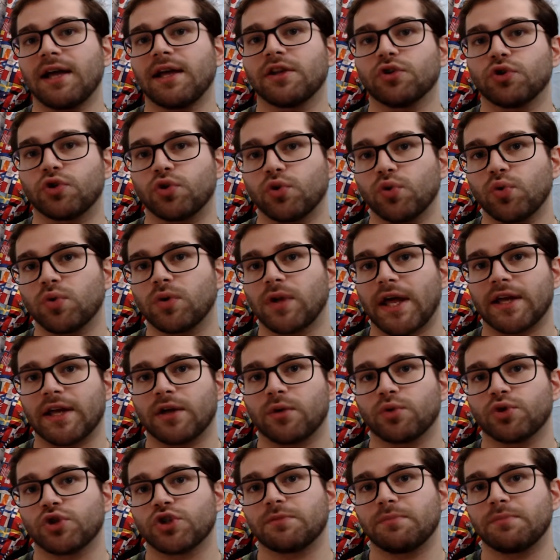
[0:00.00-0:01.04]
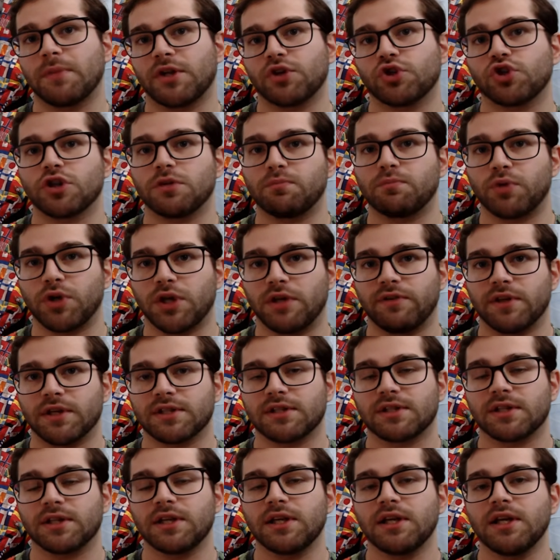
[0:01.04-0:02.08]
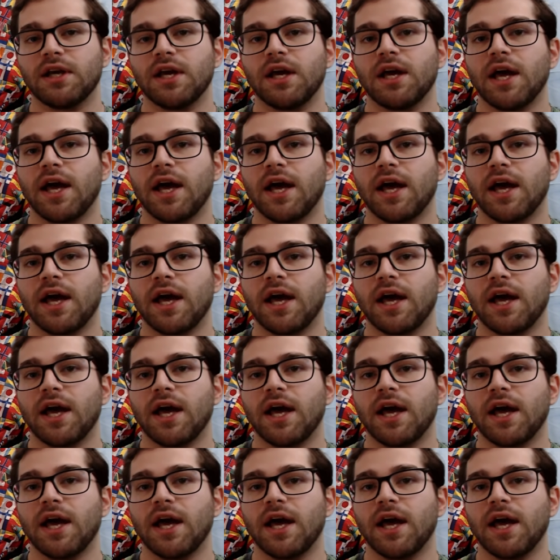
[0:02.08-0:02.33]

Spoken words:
and Tu'u languages mentioned previously,